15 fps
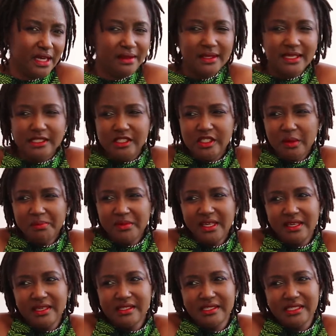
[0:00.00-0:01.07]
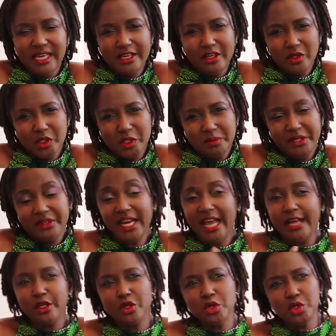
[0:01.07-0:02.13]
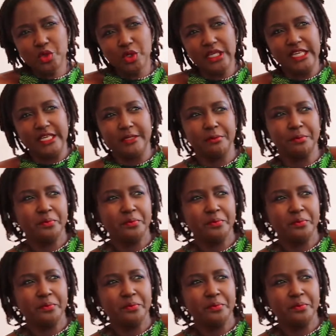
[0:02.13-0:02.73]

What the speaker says: There's something inside your spirit, and usually